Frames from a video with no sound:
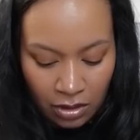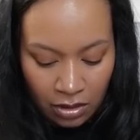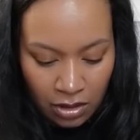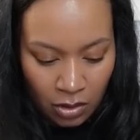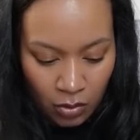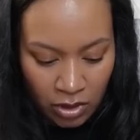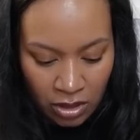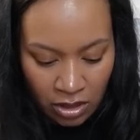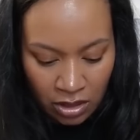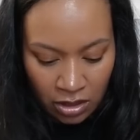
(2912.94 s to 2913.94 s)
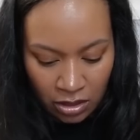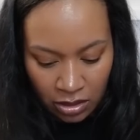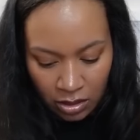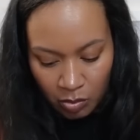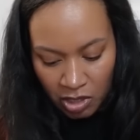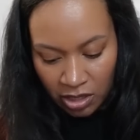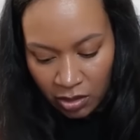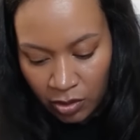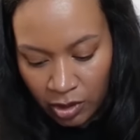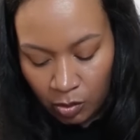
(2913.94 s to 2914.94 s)
This one is my
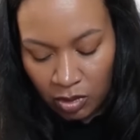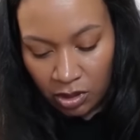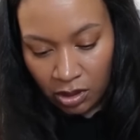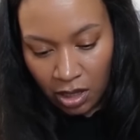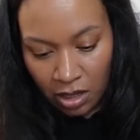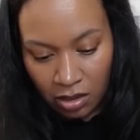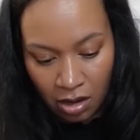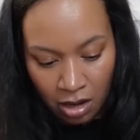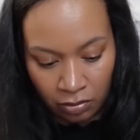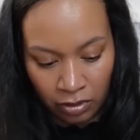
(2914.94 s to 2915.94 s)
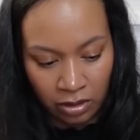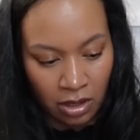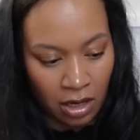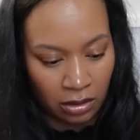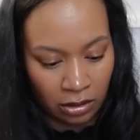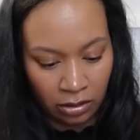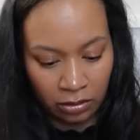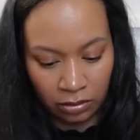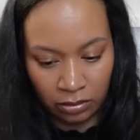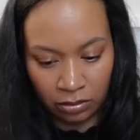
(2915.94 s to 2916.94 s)
Christmas at Hawk Run Hollow.